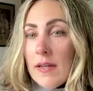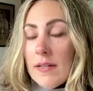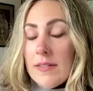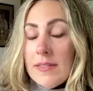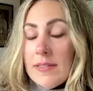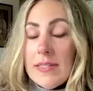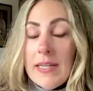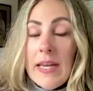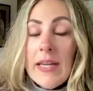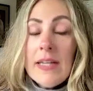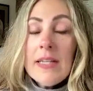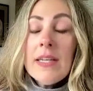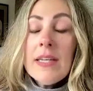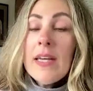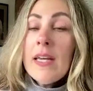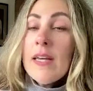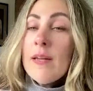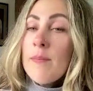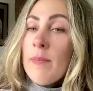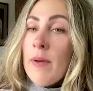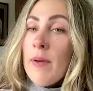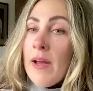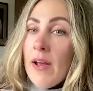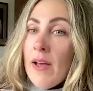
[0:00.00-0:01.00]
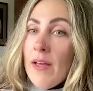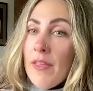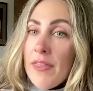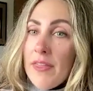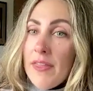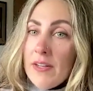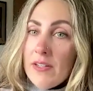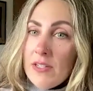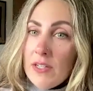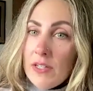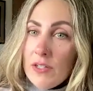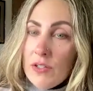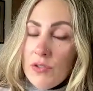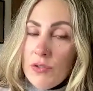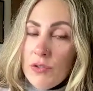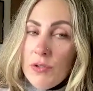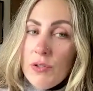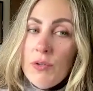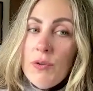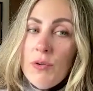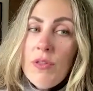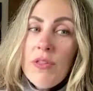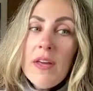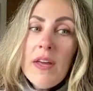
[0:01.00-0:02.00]
standing in my authentic
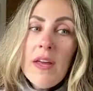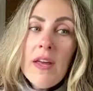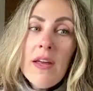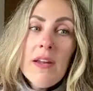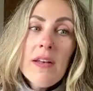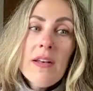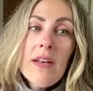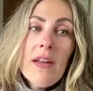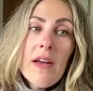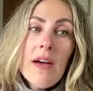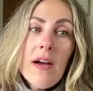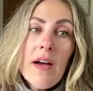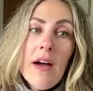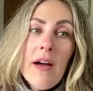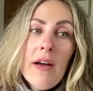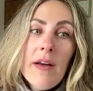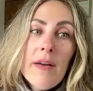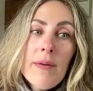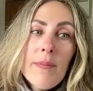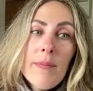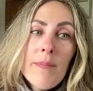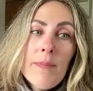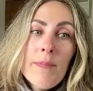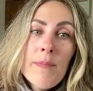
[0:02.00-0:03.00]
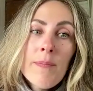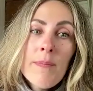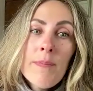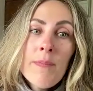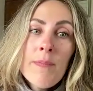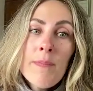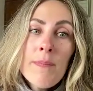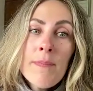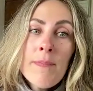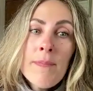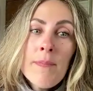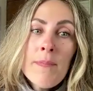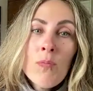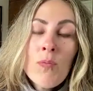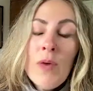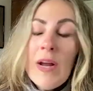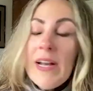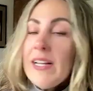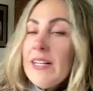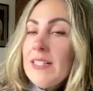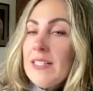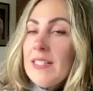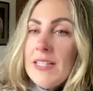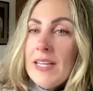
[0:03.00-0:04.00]
truth, and I'm
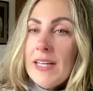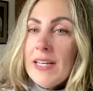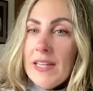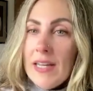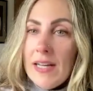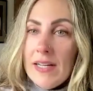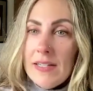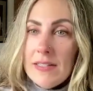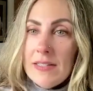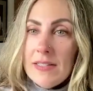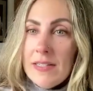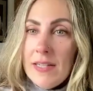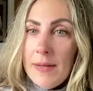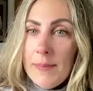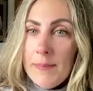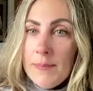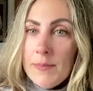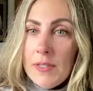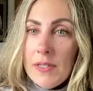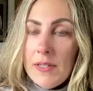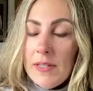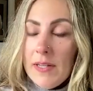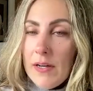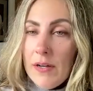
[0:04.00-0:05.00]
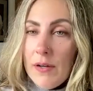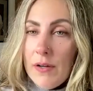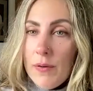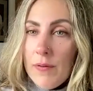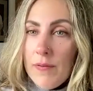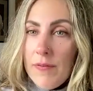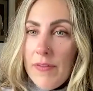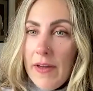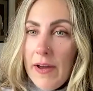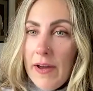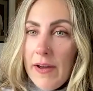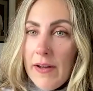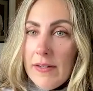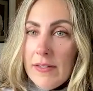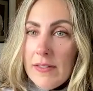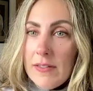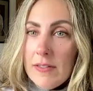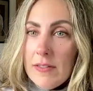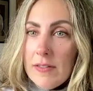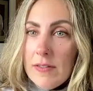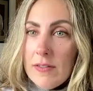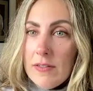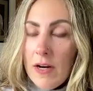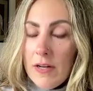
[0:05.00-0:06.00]
ready to take that step to let go of that
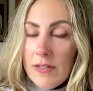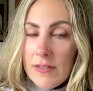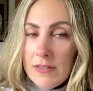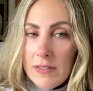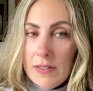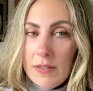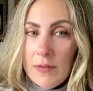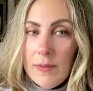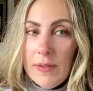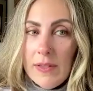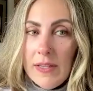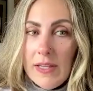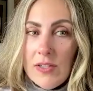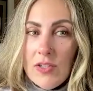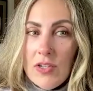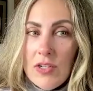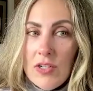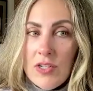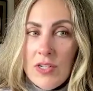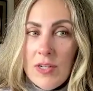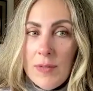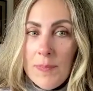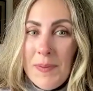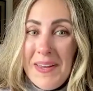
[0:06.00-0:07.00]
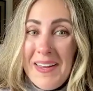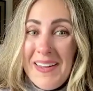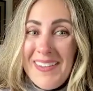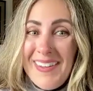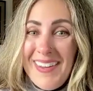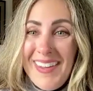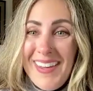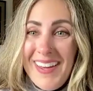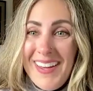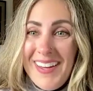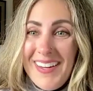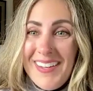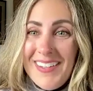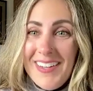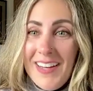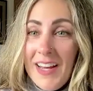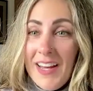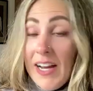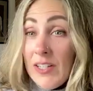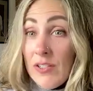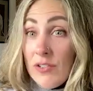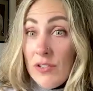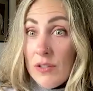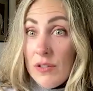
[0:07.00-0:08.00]
toxic relationship. And then
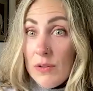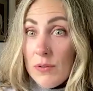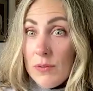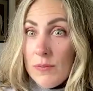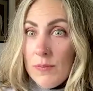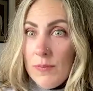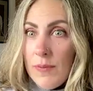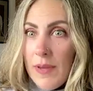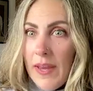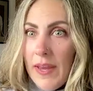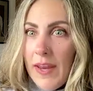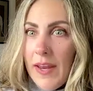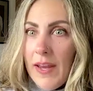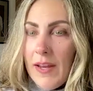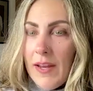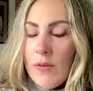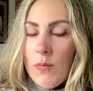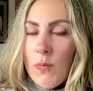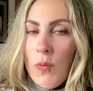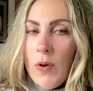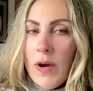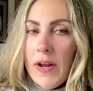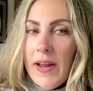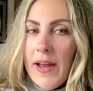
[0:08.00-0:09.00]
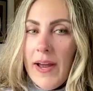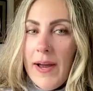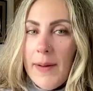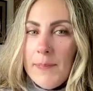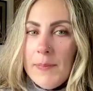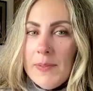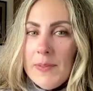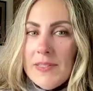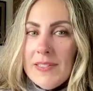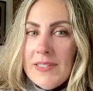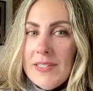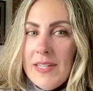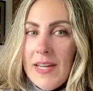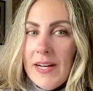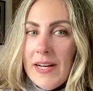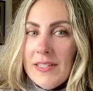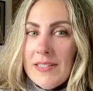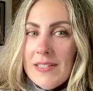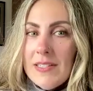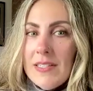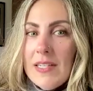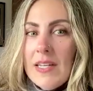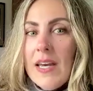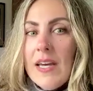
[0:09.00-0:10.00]
I do. And what happens
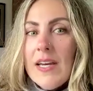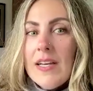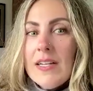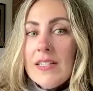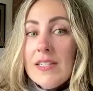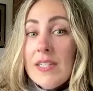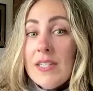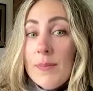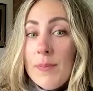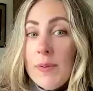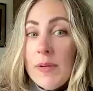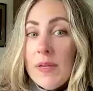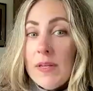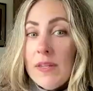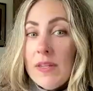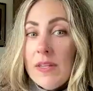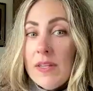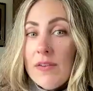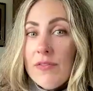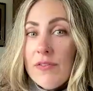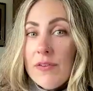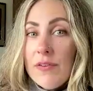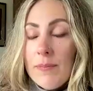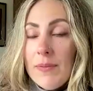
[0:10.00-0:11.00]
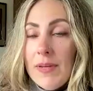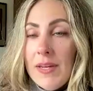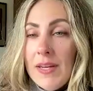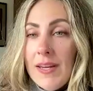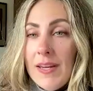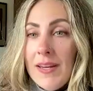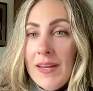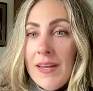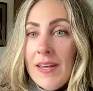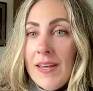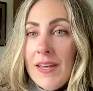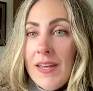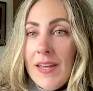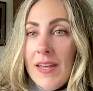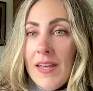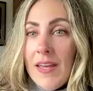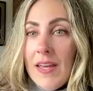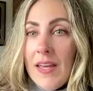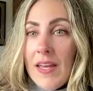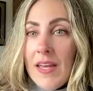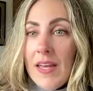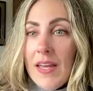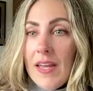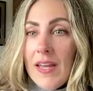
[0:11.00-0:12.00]
next, typically for me,
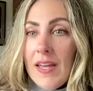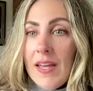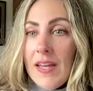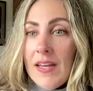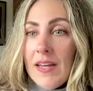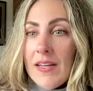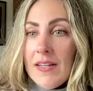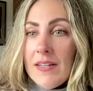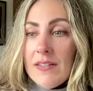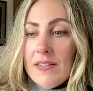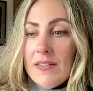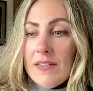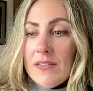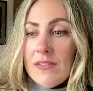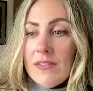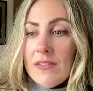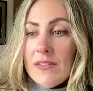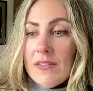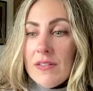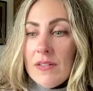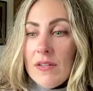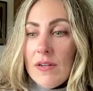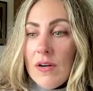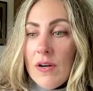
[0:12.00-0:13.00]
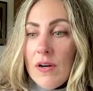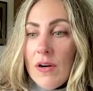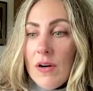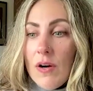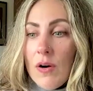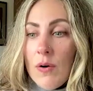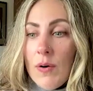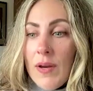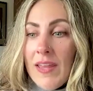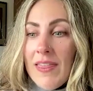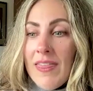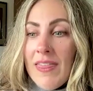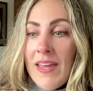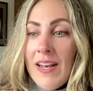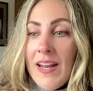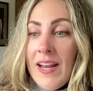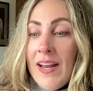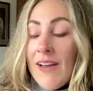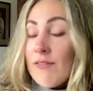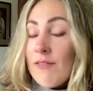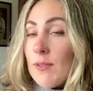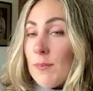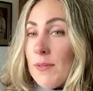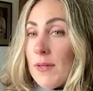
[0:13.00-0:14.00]
is, okay, then I
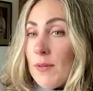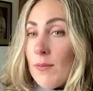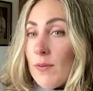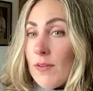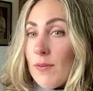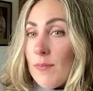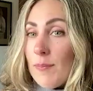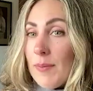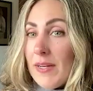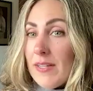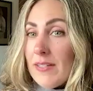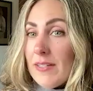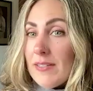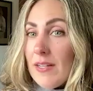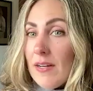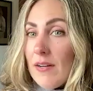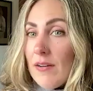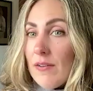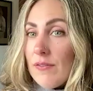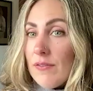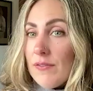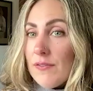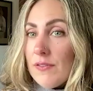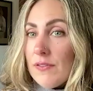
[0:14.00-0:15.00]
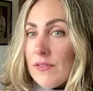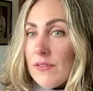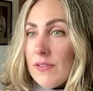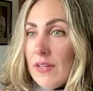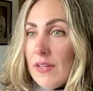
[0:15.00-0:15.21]
have to be with myself.